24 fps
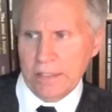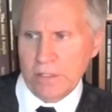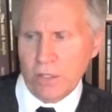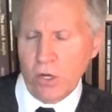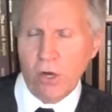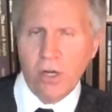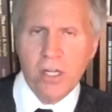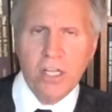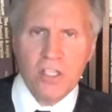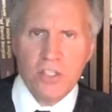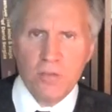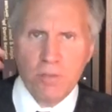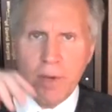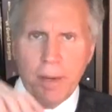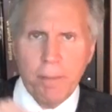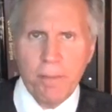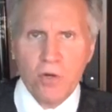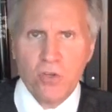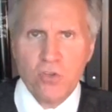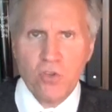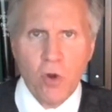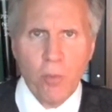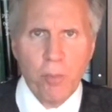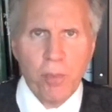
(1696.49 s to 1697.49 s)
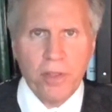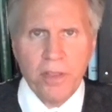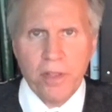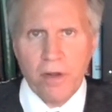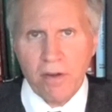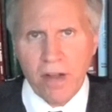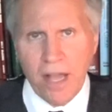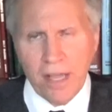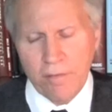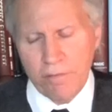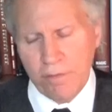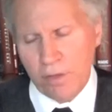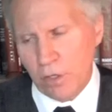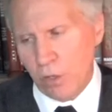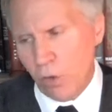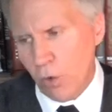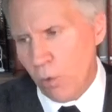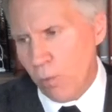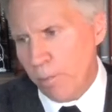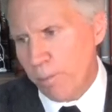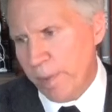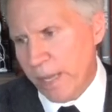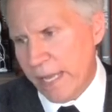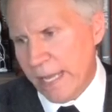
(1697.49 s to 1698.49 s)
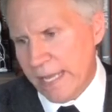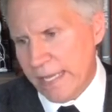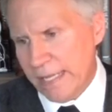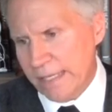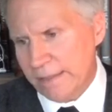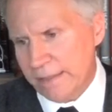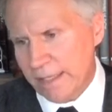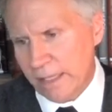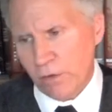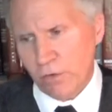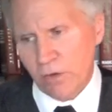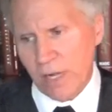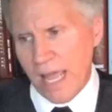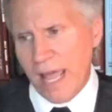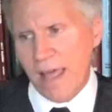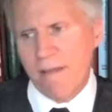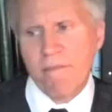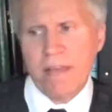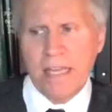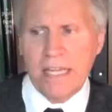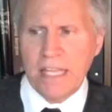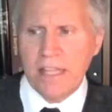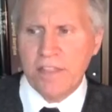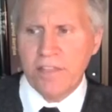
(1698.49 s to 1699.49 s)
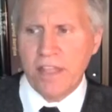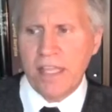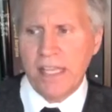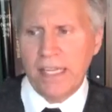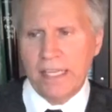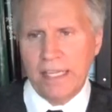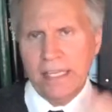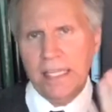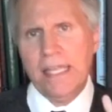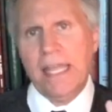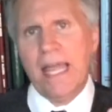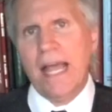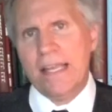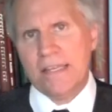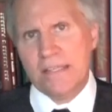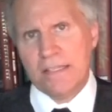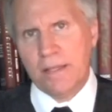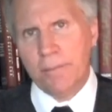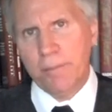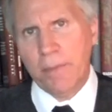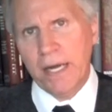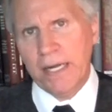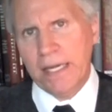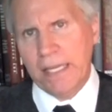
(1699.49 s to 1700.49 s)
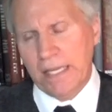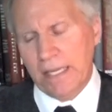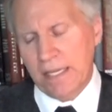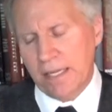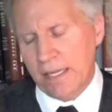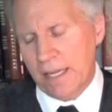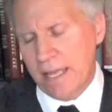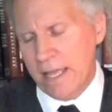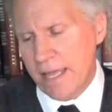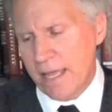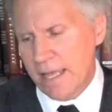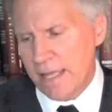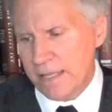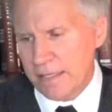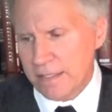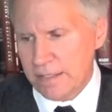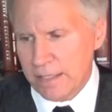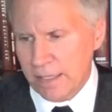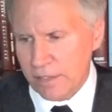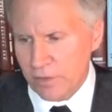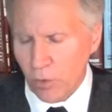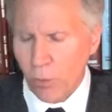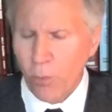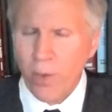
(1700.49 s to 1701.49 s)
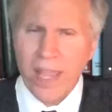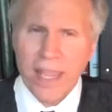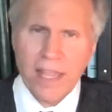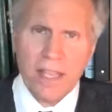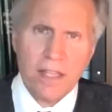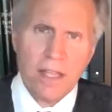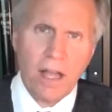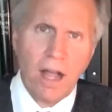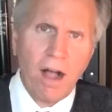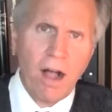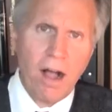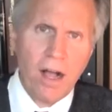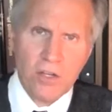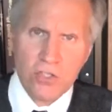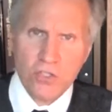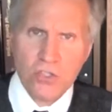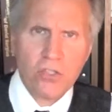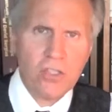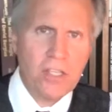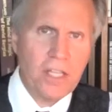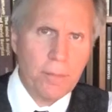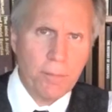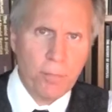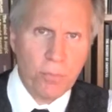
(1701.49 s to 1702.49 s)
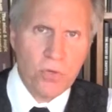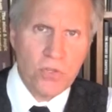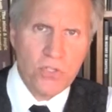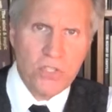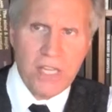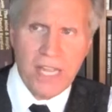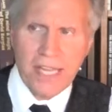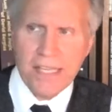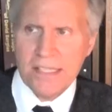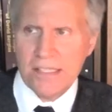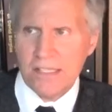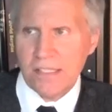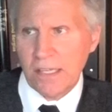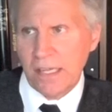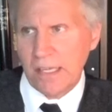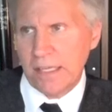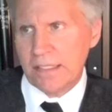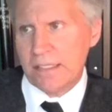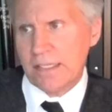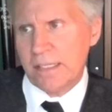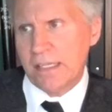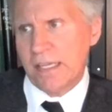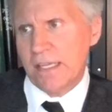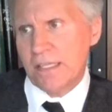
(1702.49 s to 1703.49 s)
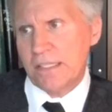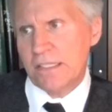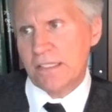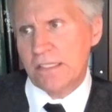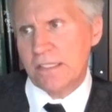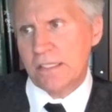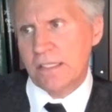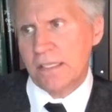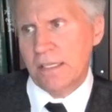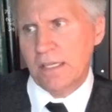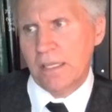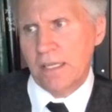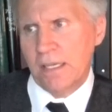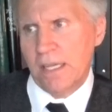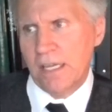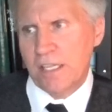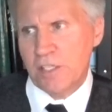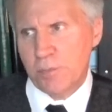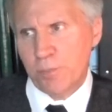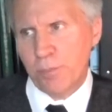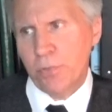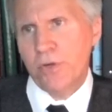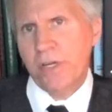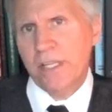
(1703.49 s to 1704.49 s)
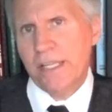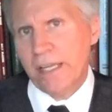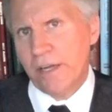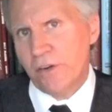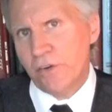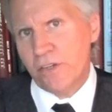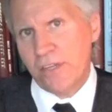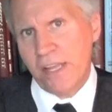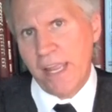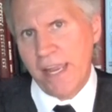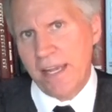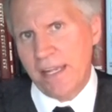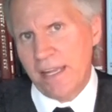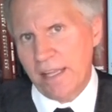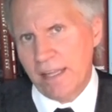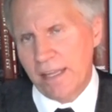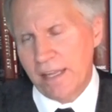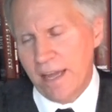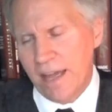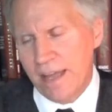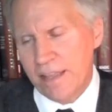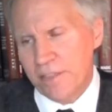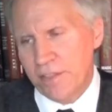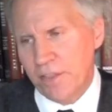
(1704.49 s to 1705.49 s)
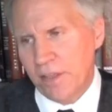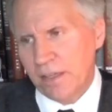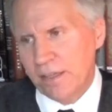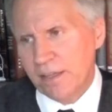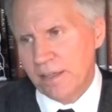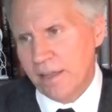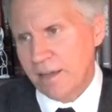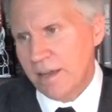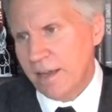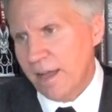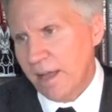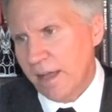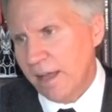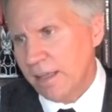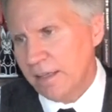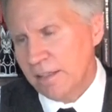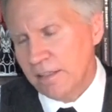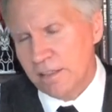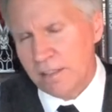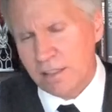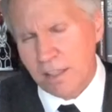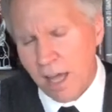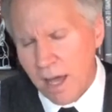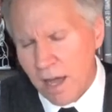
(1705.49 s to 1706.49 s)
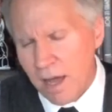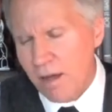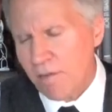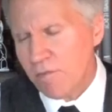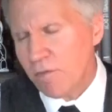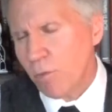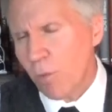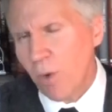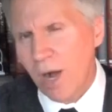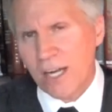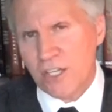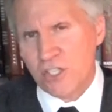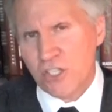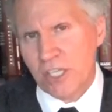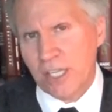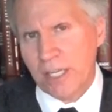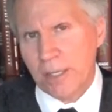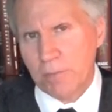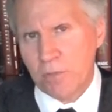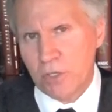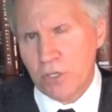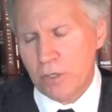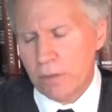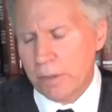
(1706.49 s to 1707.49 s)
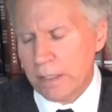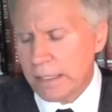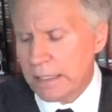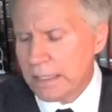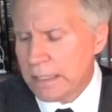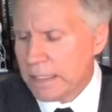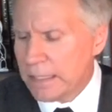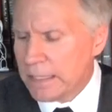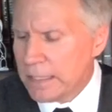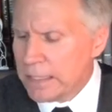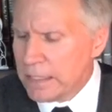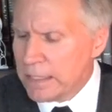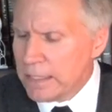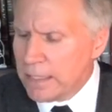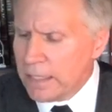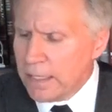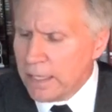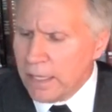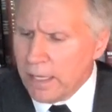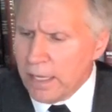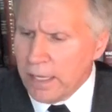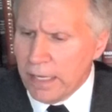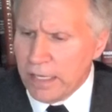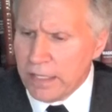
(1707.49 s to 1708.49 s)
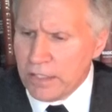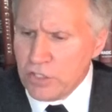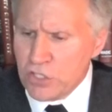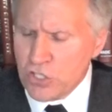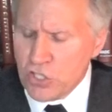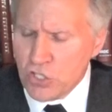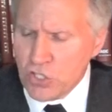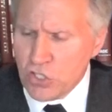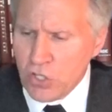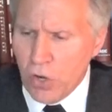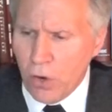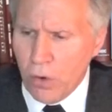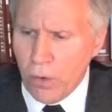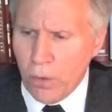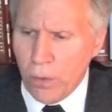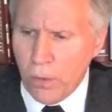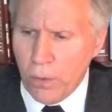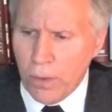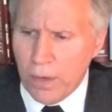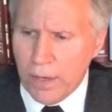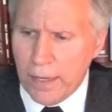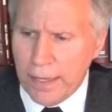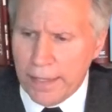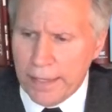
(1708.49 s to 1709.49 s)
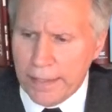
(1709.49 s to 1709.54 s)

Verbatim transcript: audience members open their envelope, and they don't have anything, and he has the money. And the way Osterlin presents it, it's pretty entertaining, I think, and I love watching him do it. And so